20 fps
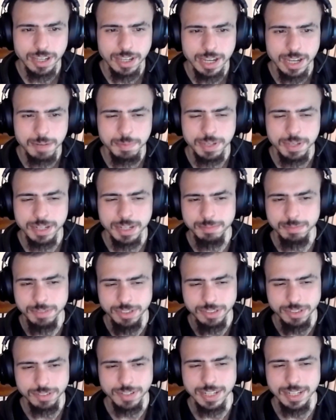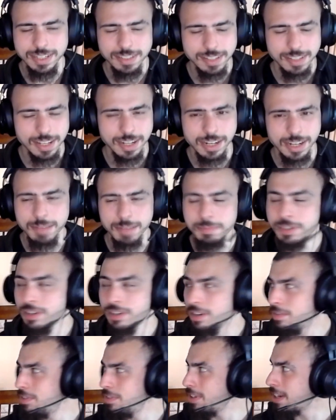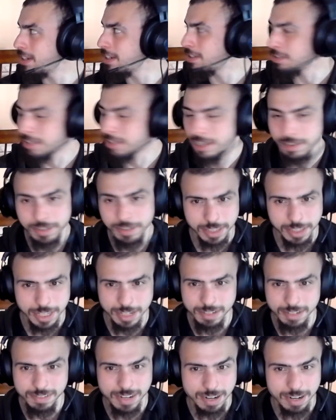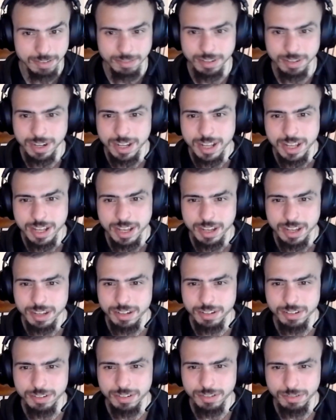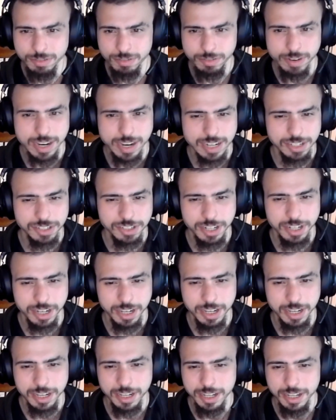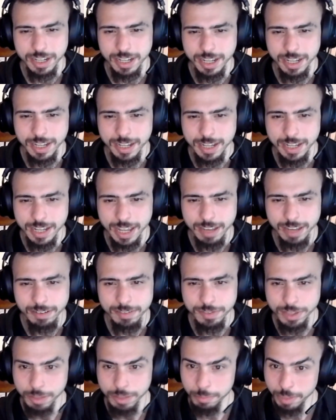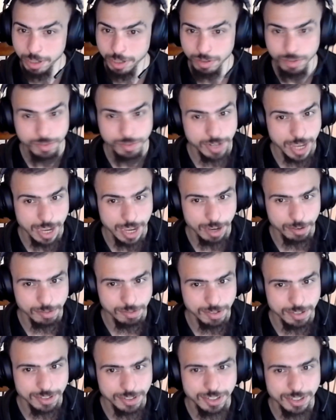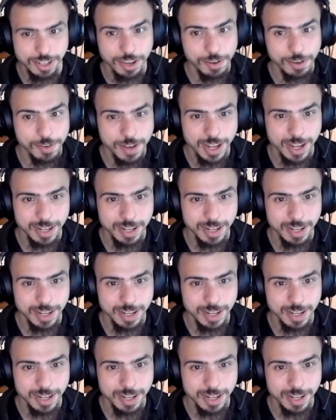and it becomes less than. I'm sorry if you guys are hearing that loud crashing. I live in the middle of town, so